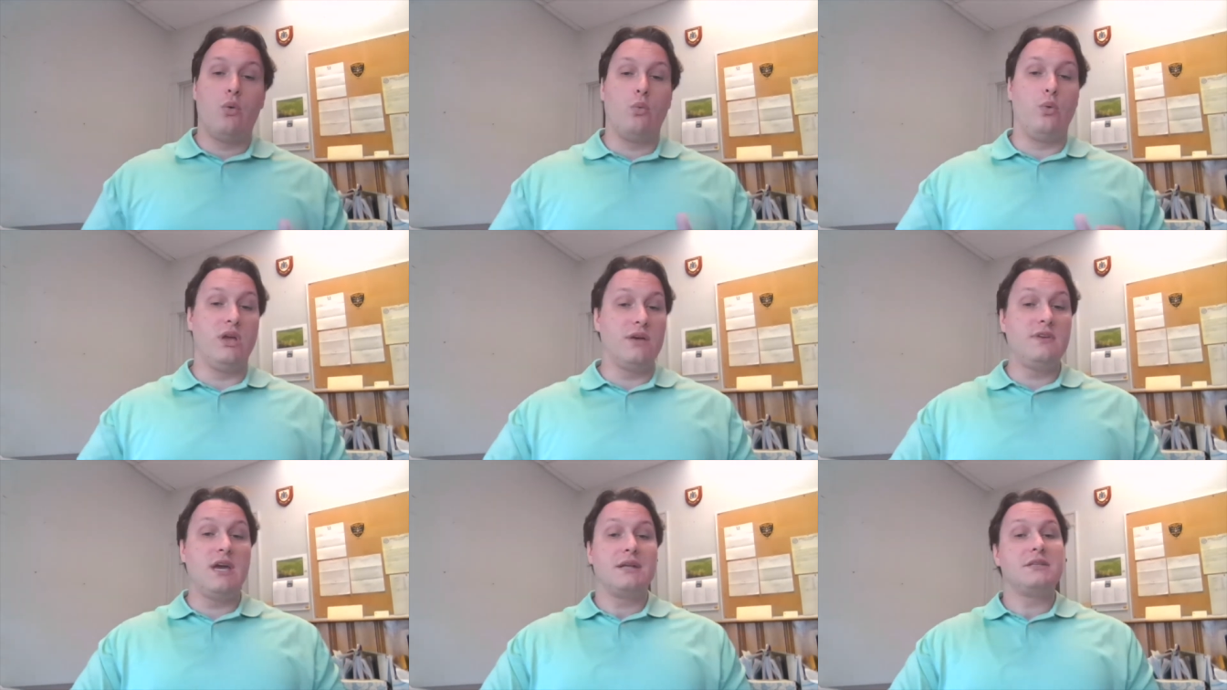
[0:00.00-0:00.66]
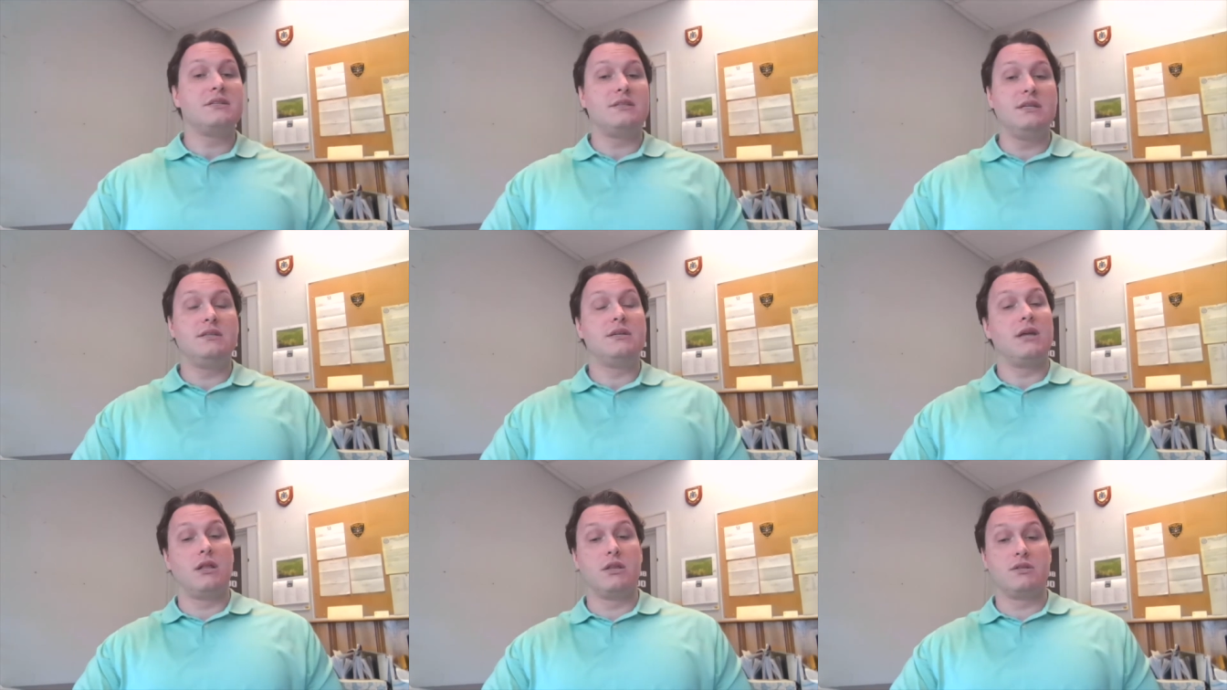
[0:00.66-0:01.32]
We have yet to see
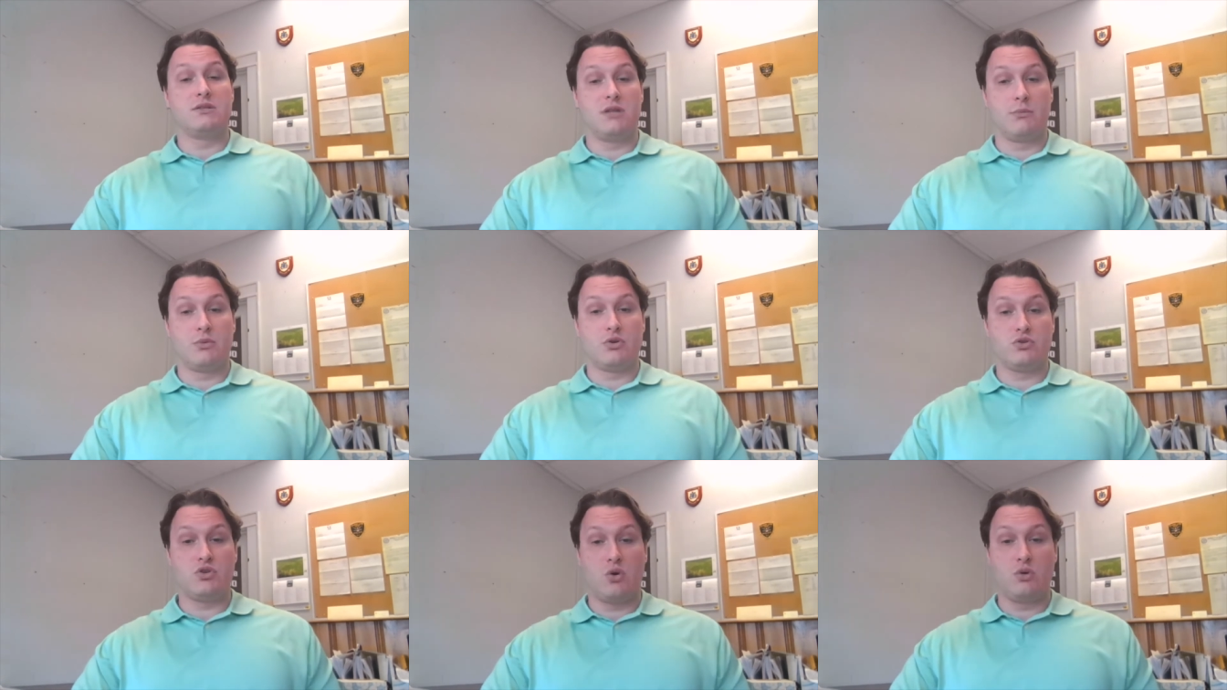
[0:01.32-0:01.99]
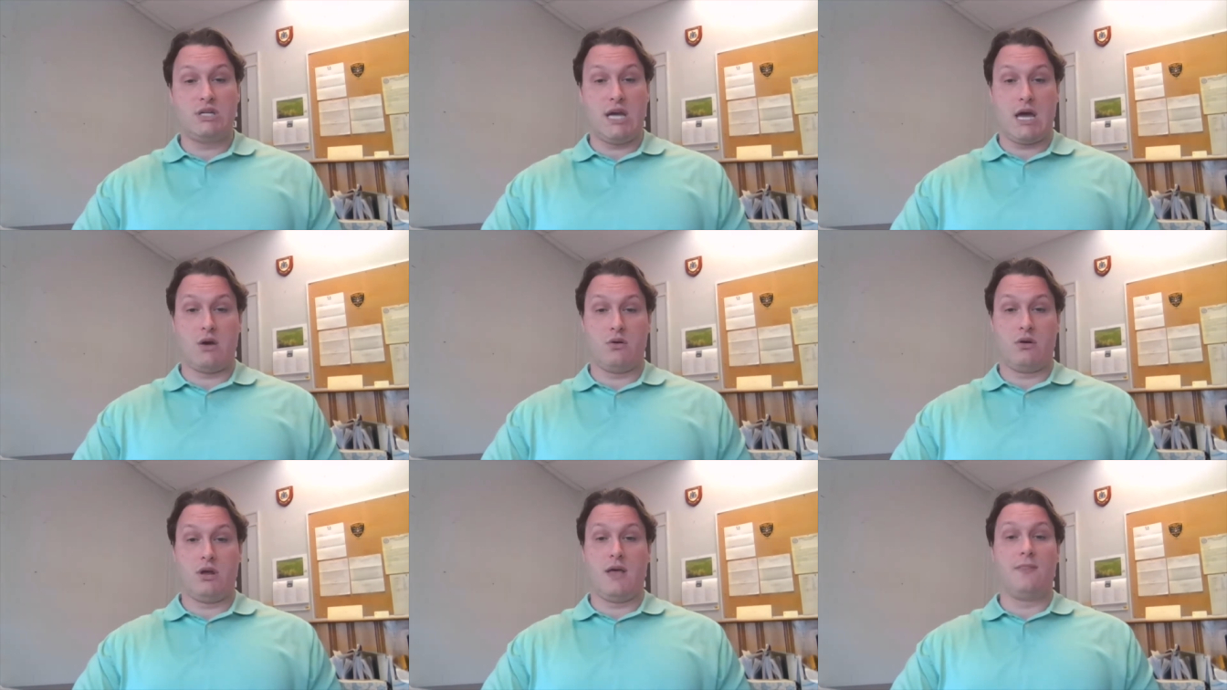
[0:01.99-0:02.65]
Dunellen's numbers go
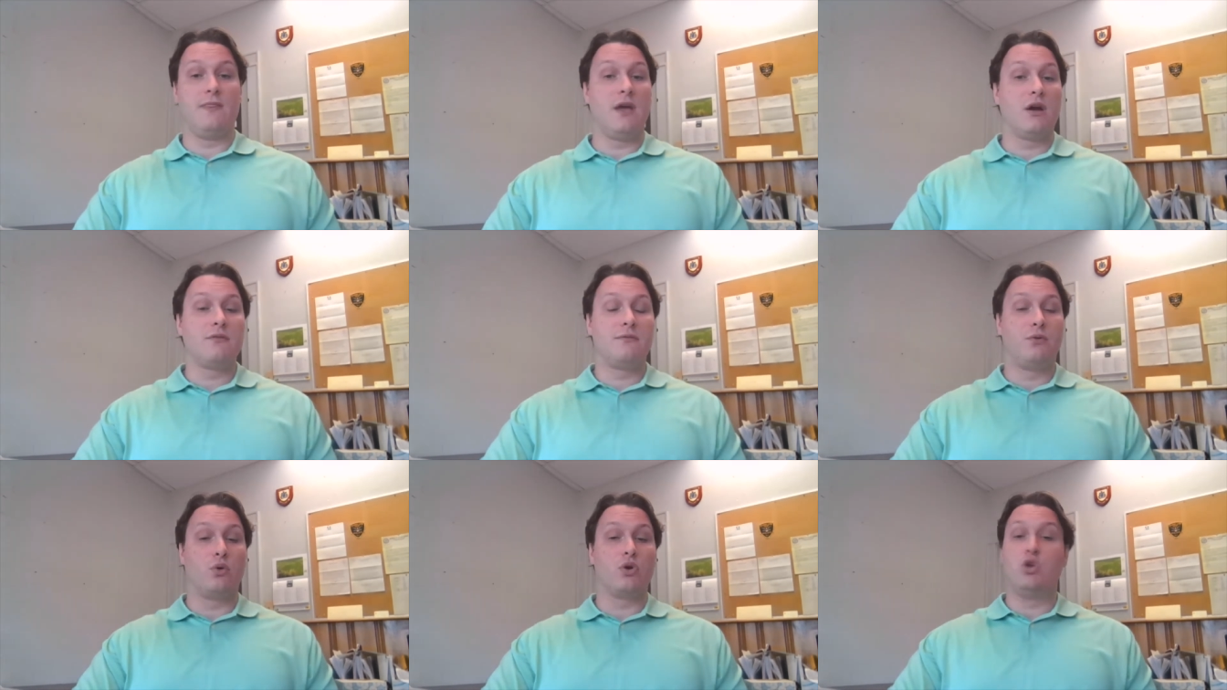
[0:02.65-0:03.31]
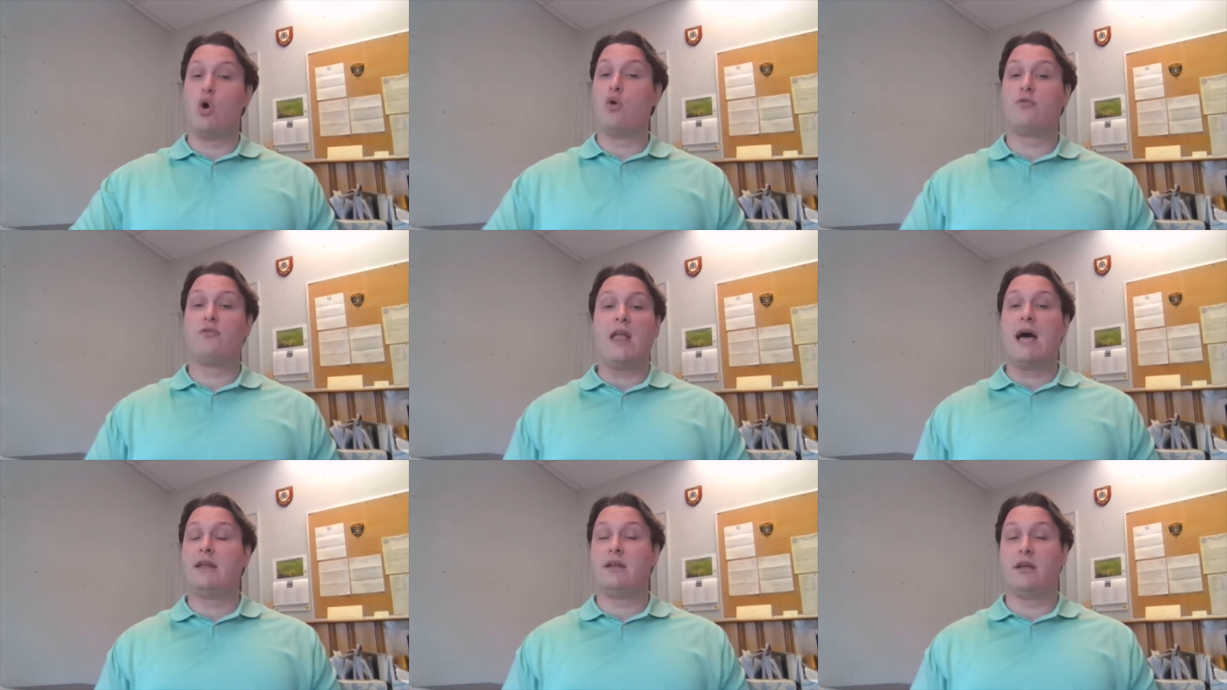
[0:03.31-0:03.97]
down, and therefore no
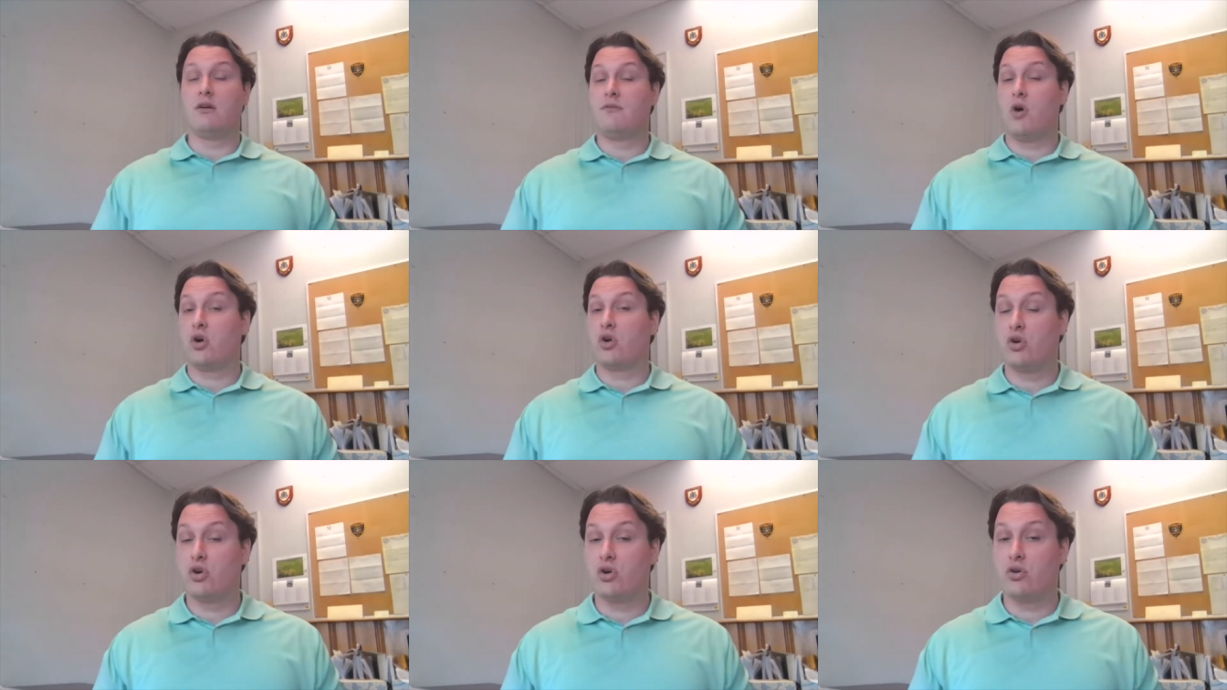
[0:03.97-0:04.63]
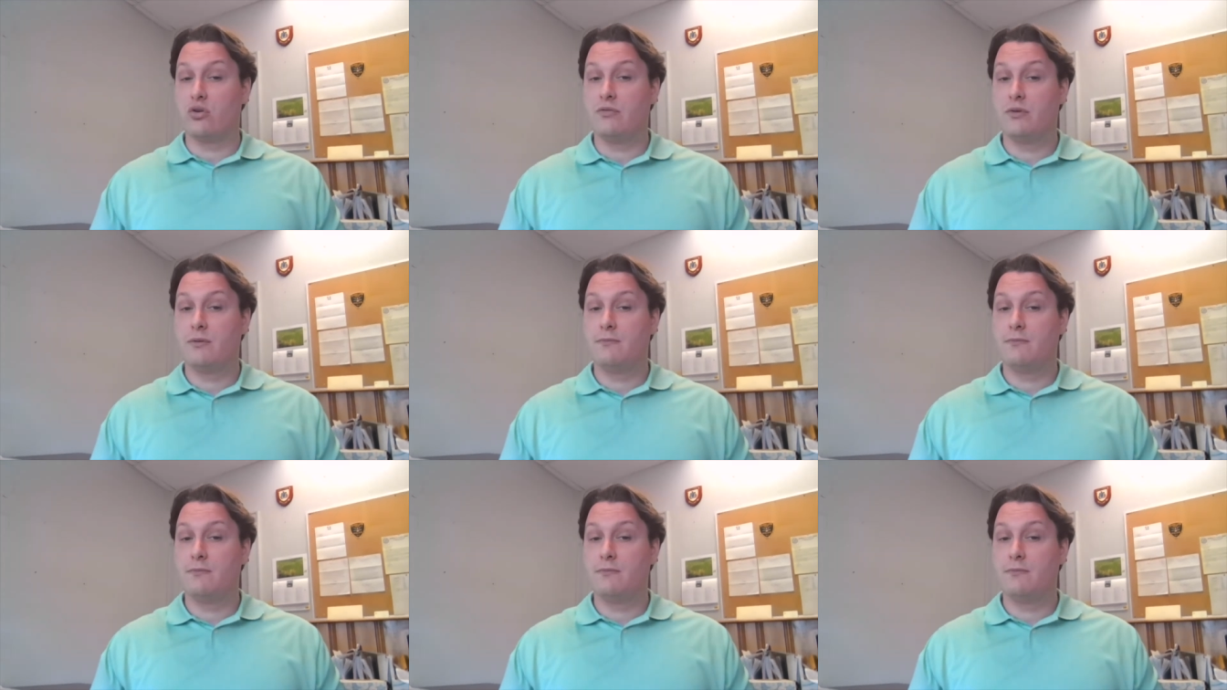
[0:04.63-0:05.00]
flattening of our curve.